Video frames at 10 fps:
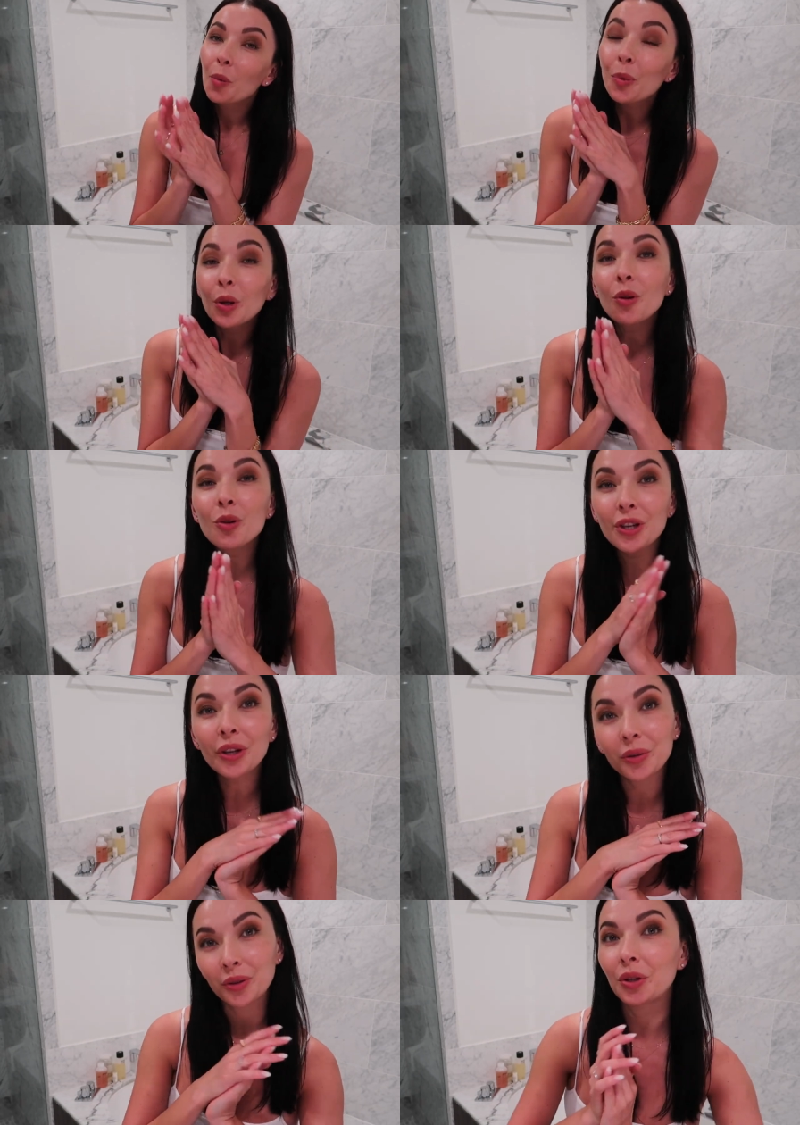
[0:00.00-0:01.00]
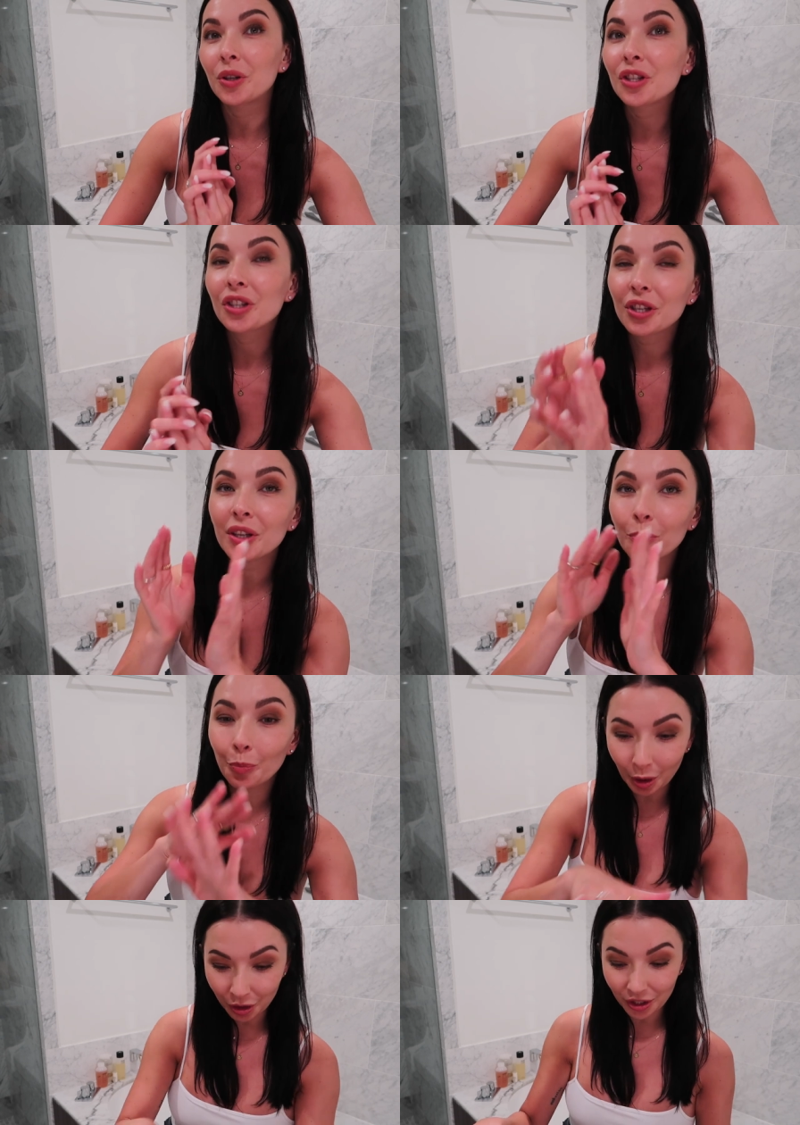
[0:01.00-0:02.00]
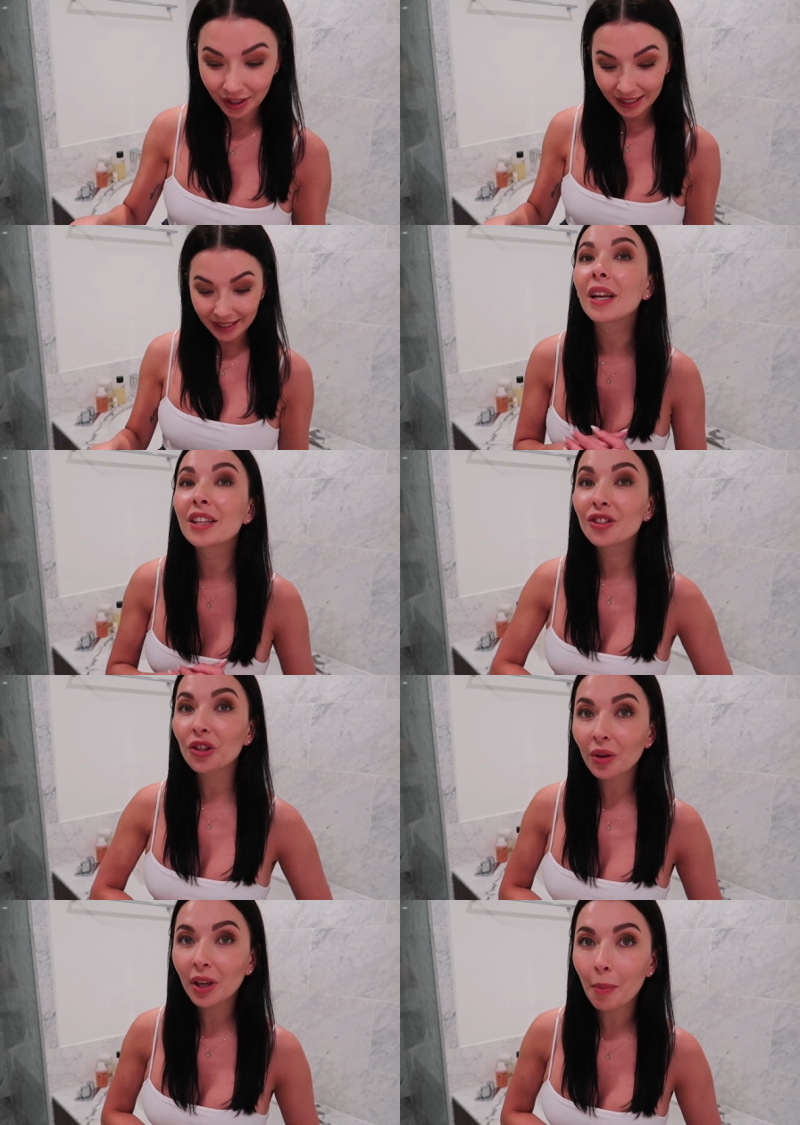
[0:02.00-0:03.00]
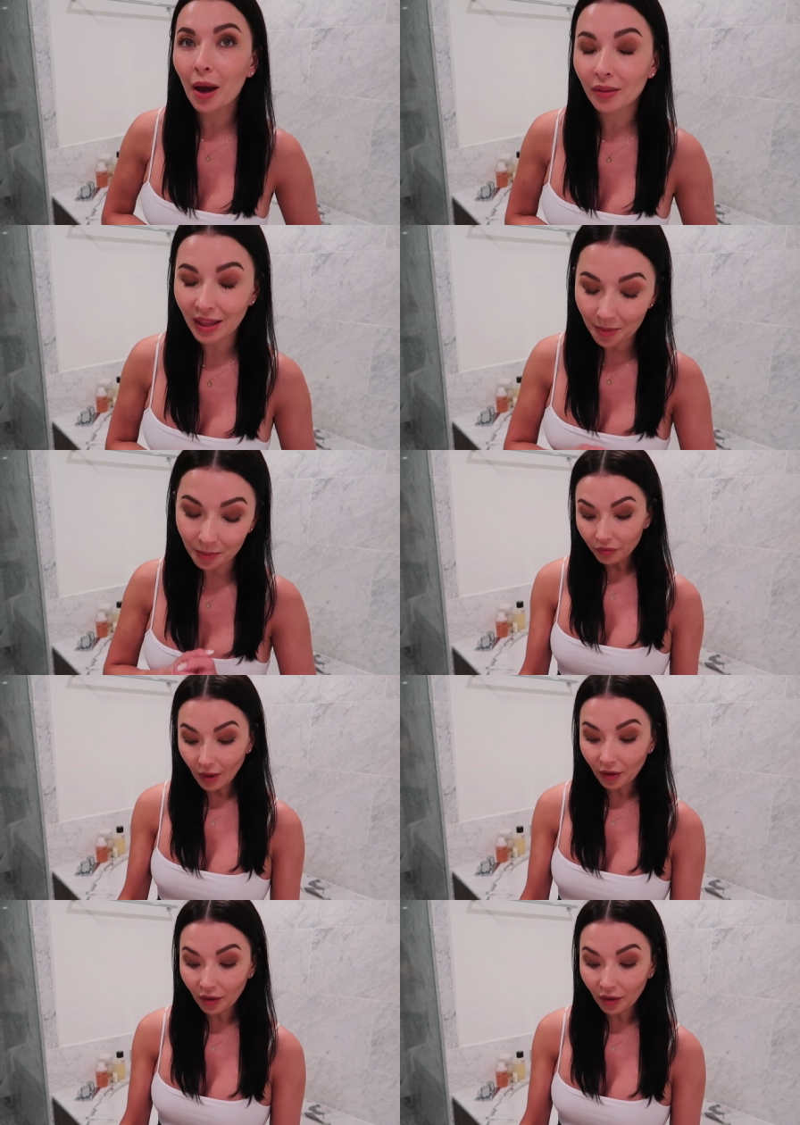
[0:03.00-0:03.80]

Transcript: Biologique Recherche purchase. Let's talk about them.